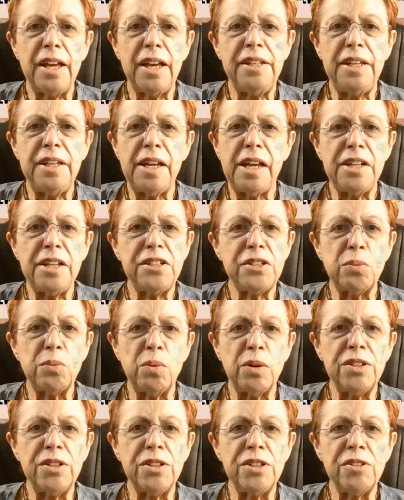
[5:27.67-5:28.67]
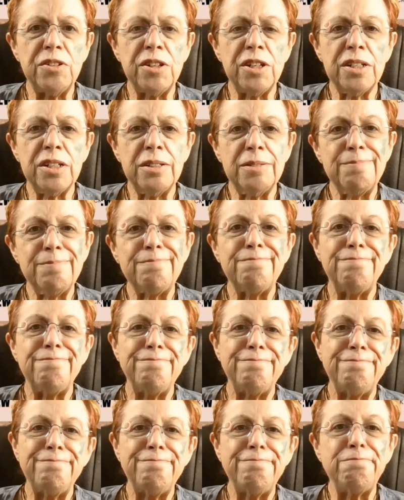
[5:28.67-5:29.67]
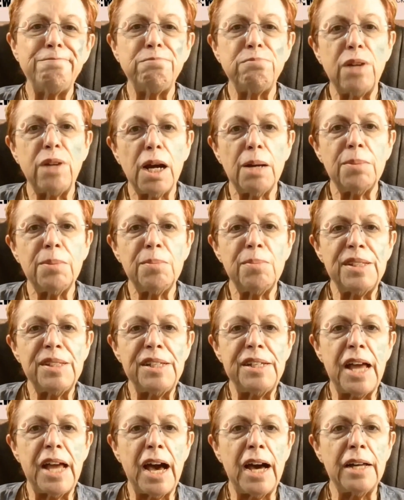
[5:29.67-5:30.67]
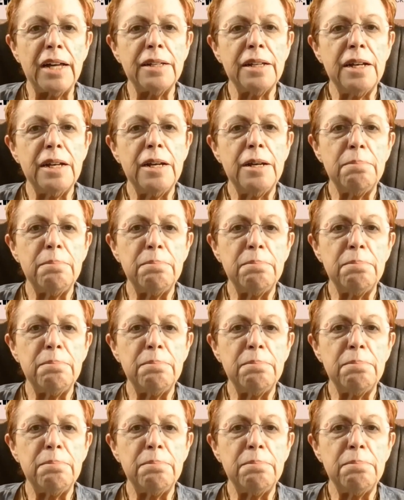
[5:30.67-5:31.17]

ADH wonder drug? Probably not